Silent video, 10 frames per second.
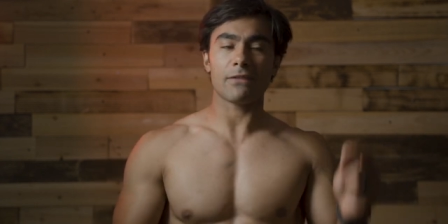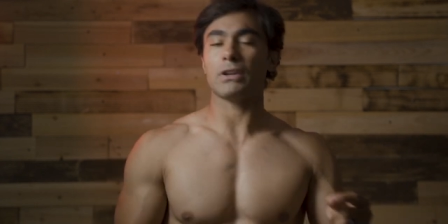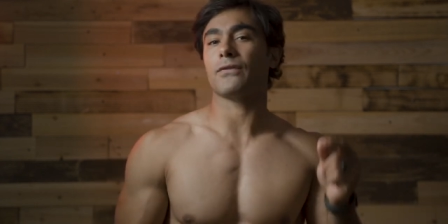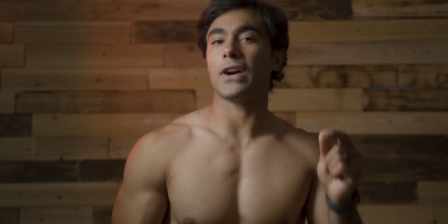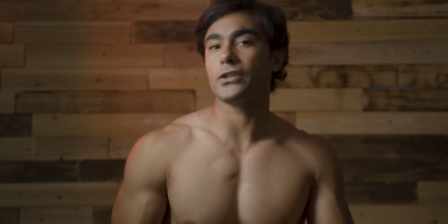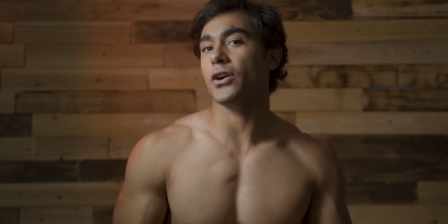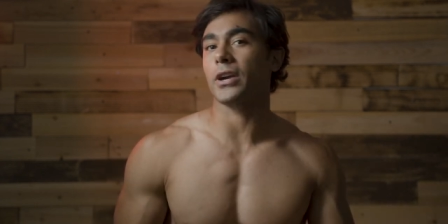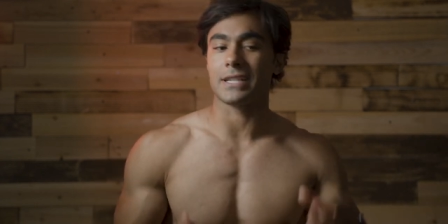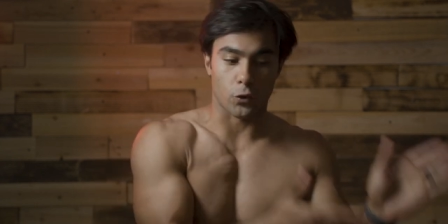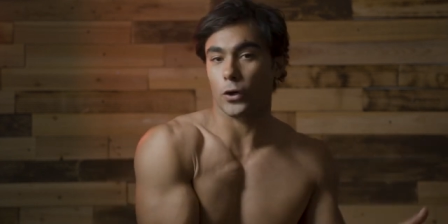even if I
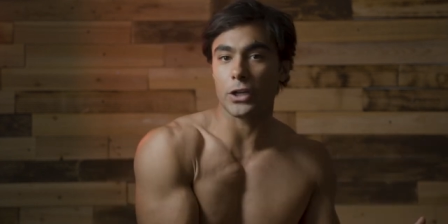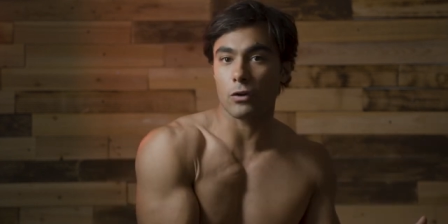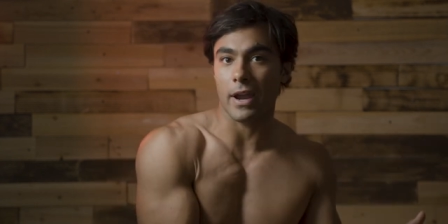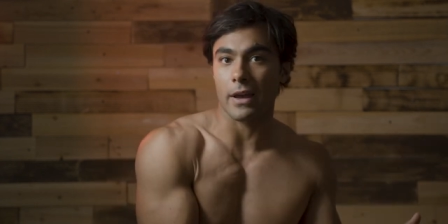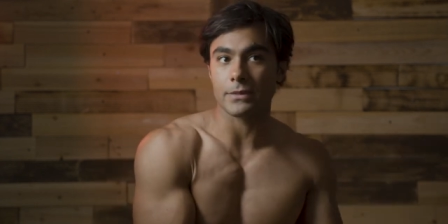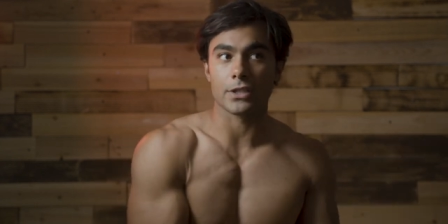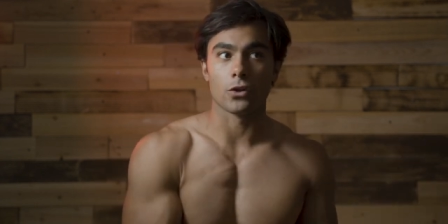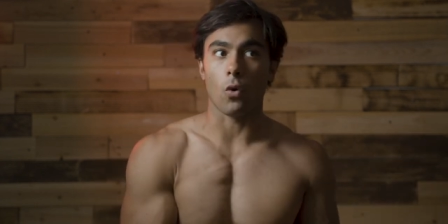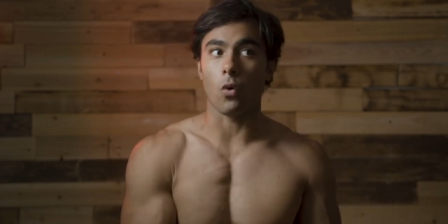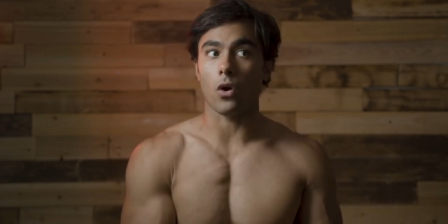took 30
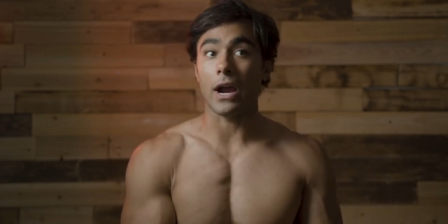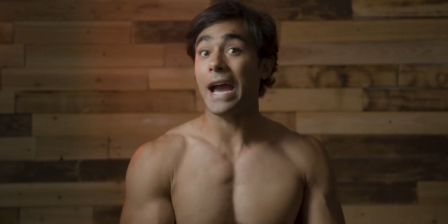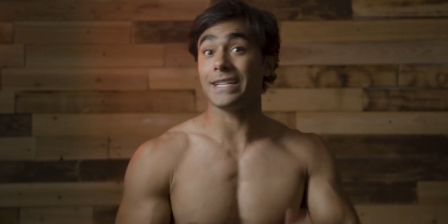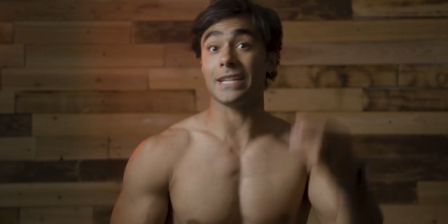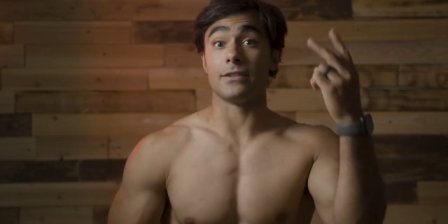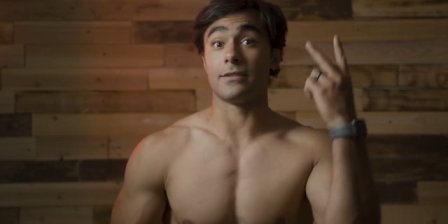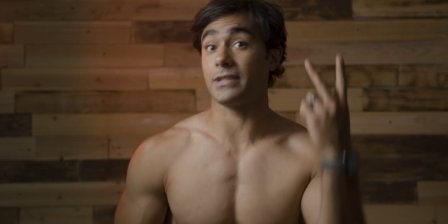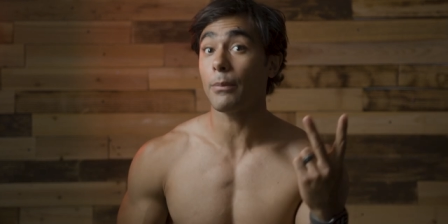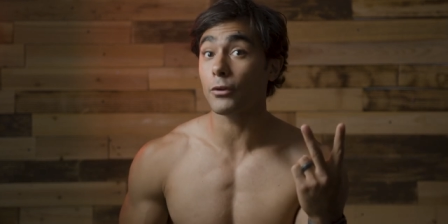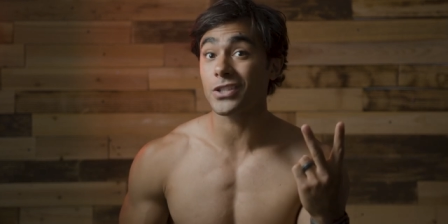grams or I did
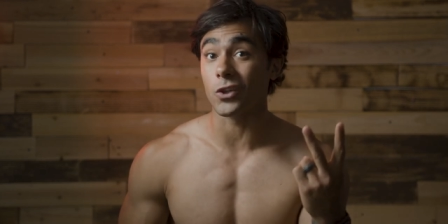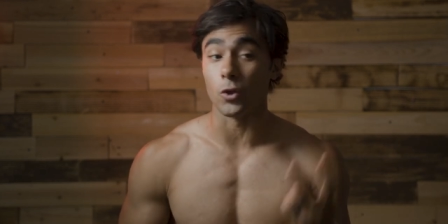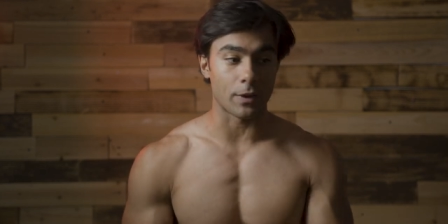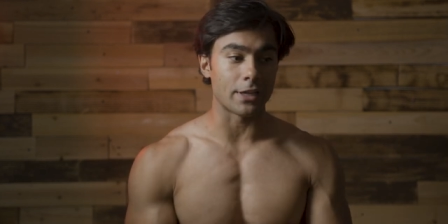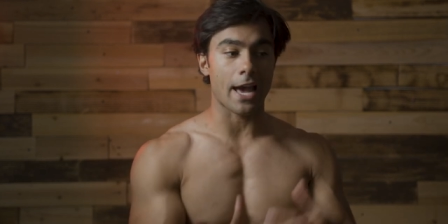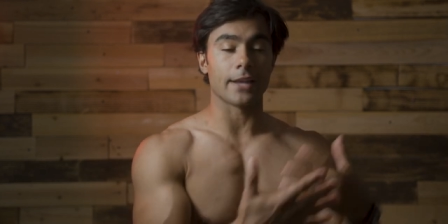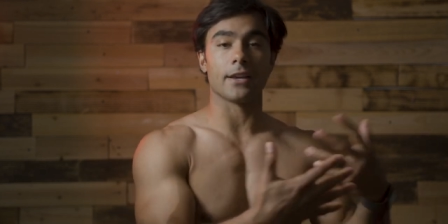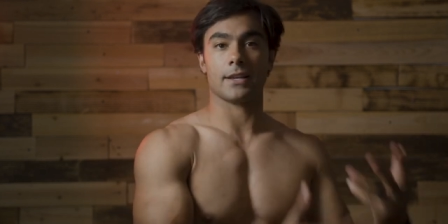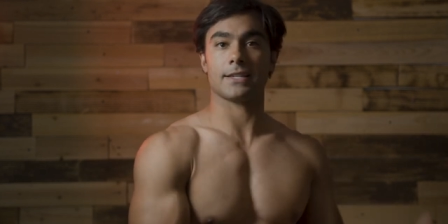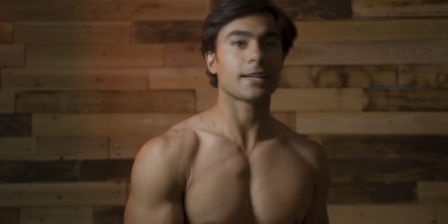double scoop and had
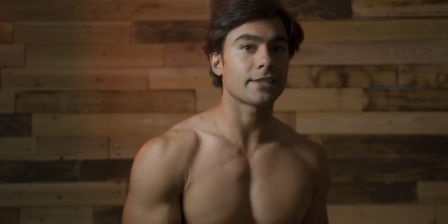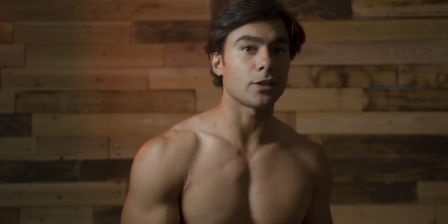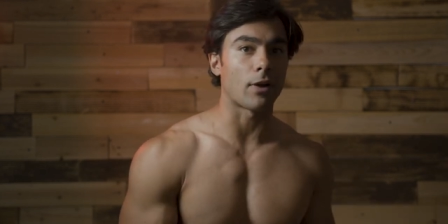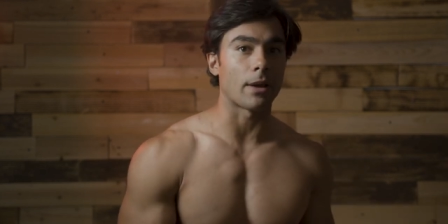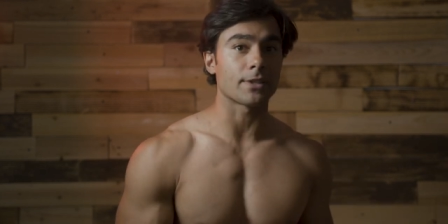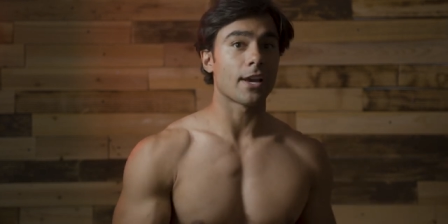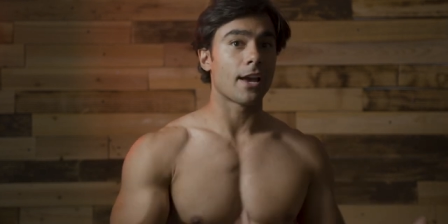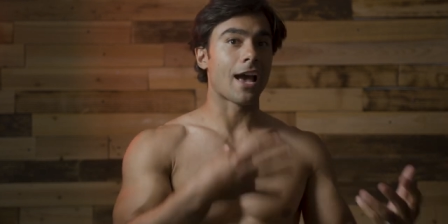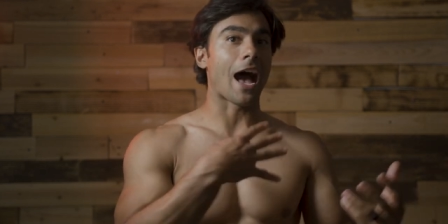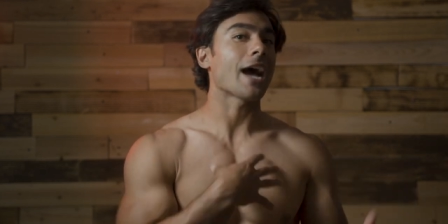60 grams,
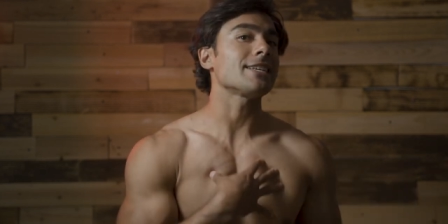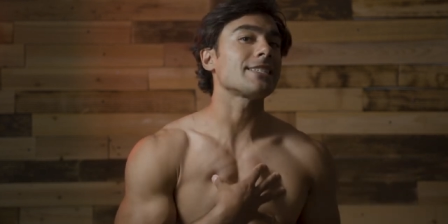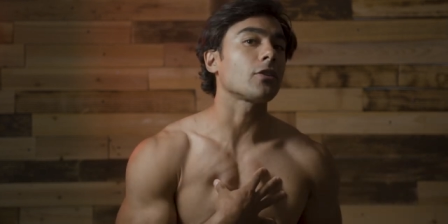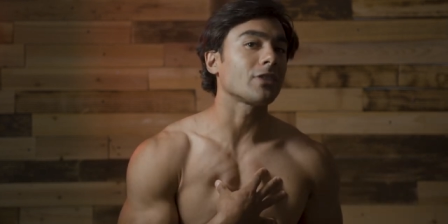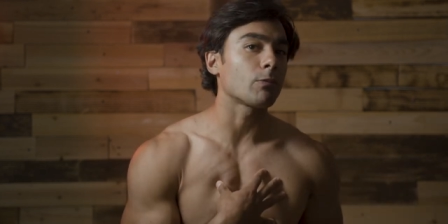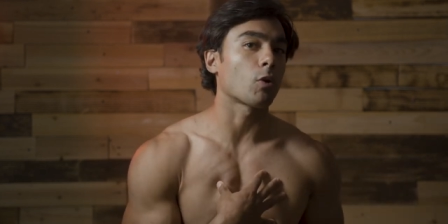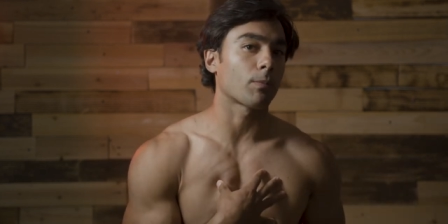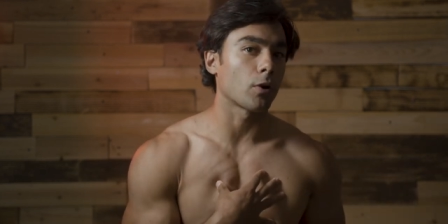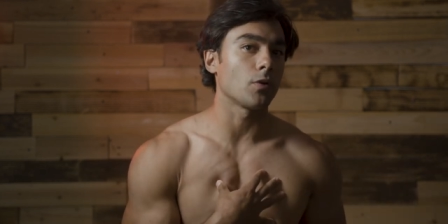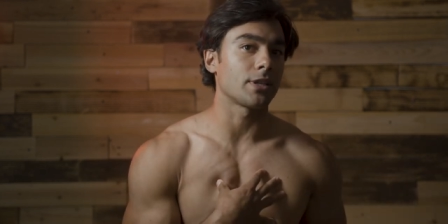I still need more
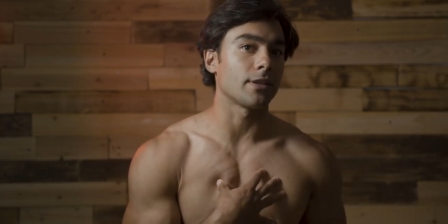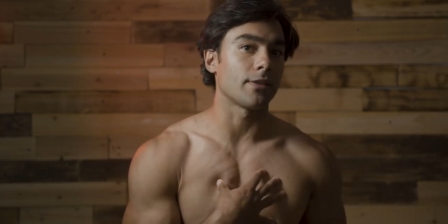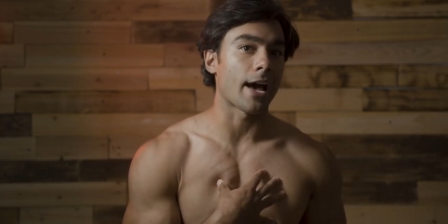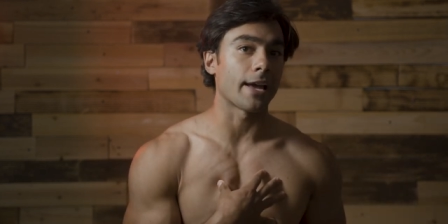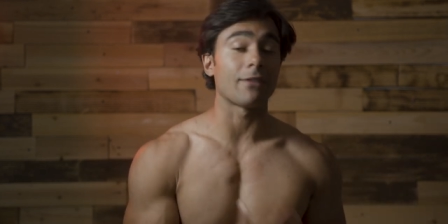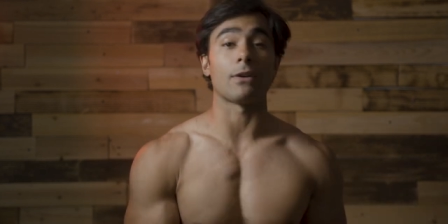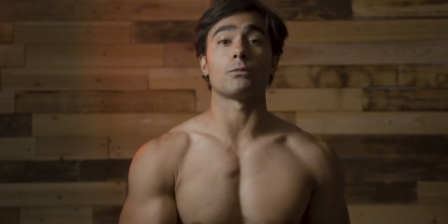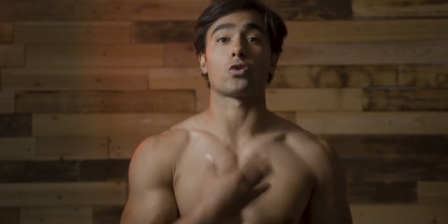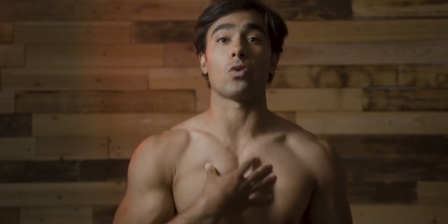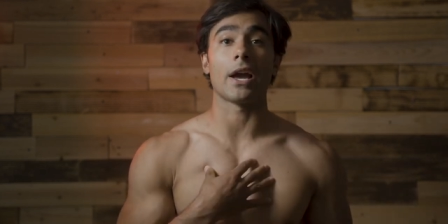protein than that if I'm
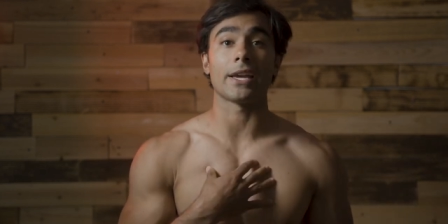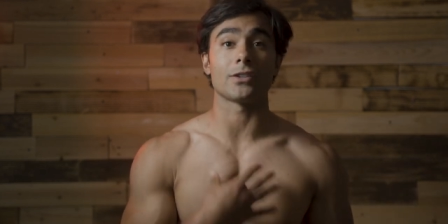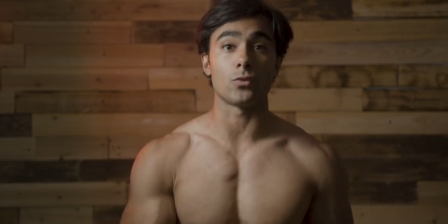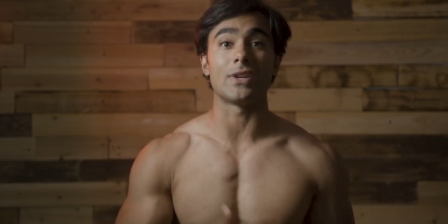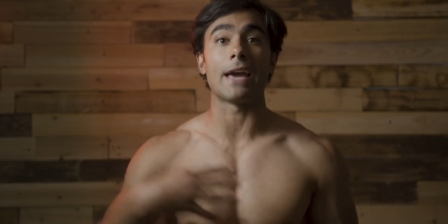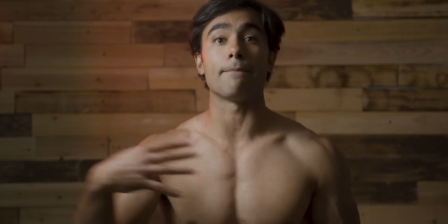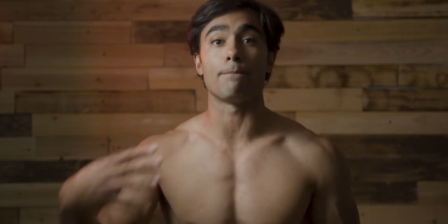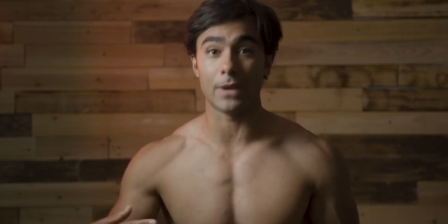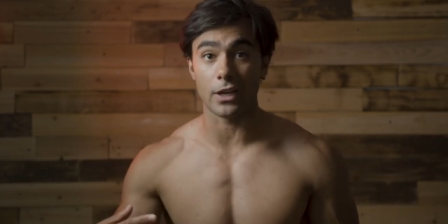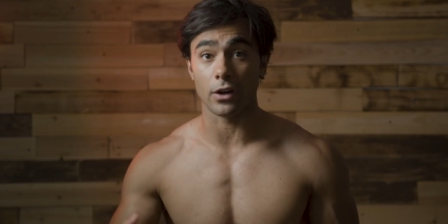trying to
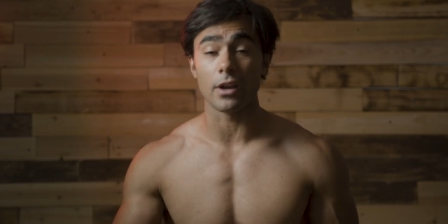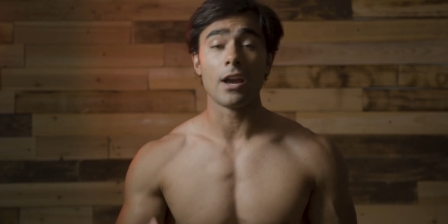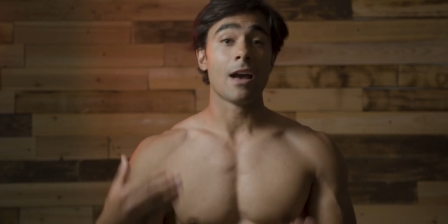get bigger.